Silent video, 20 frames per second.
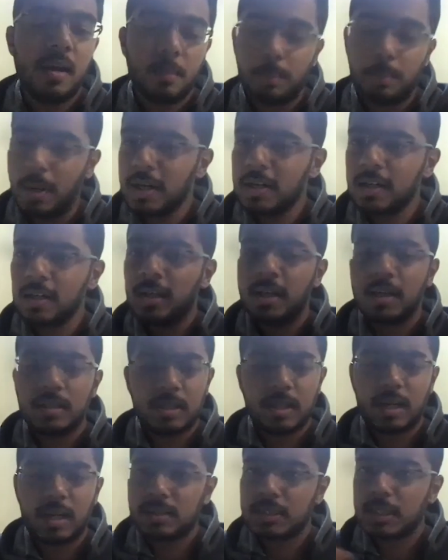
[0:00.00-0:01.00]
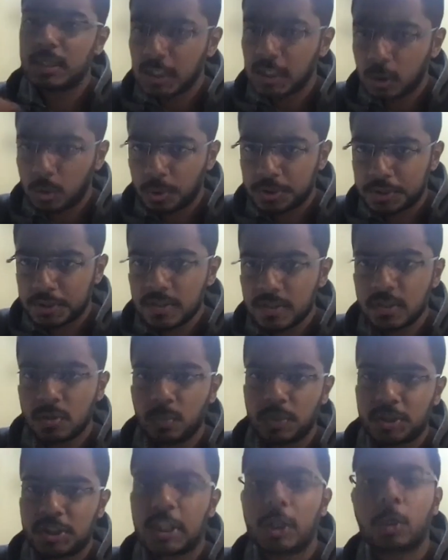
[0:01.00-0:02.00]
but there are certain questions
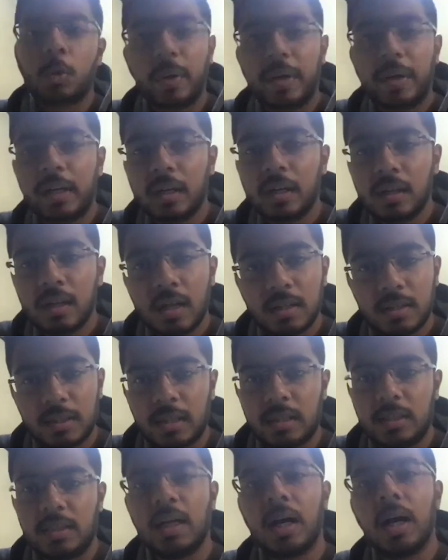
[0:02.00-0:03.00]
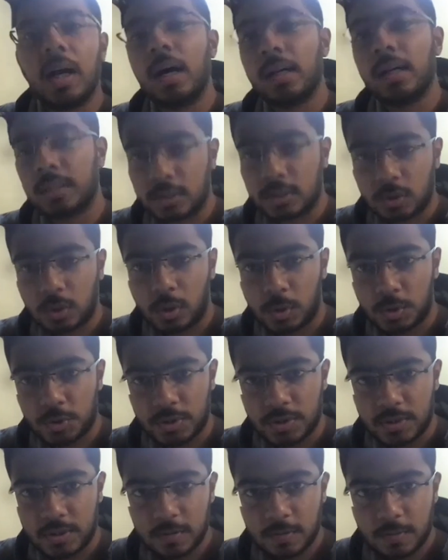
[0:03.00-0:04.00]
which are quicker than the other
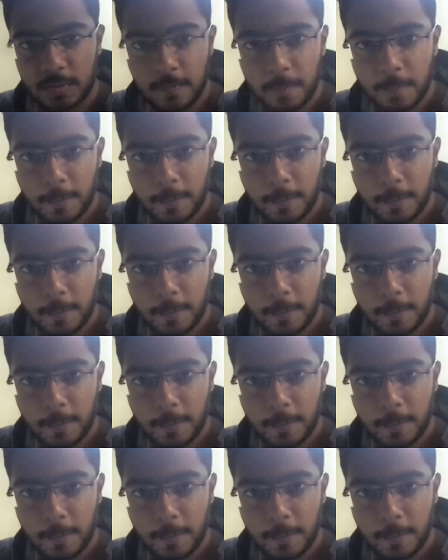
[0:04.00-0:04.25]
solutions.